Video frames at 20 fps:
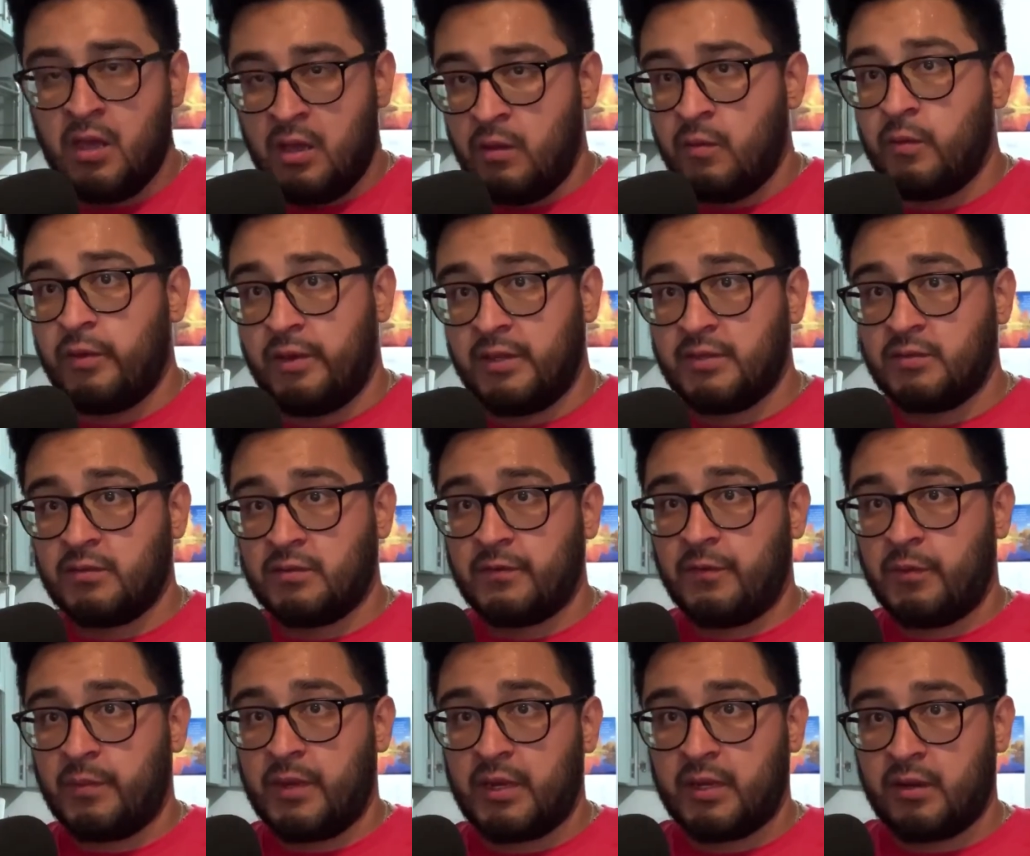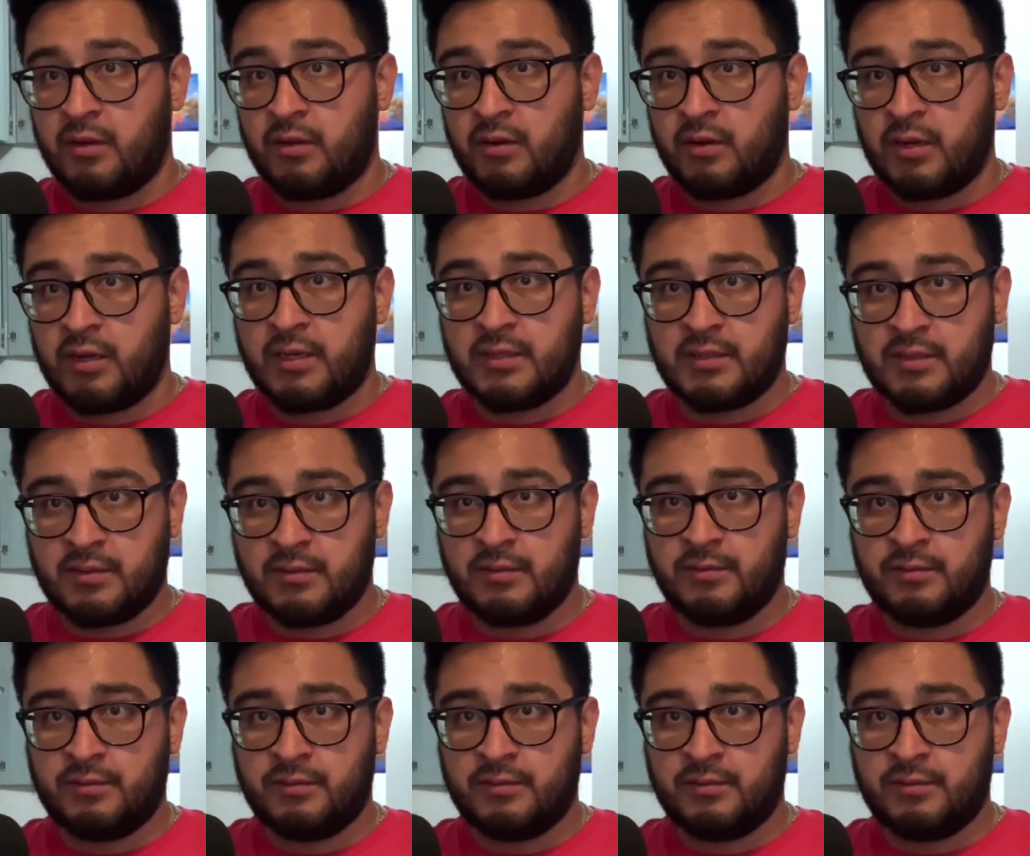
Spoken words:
Well, this one's for my car, guys.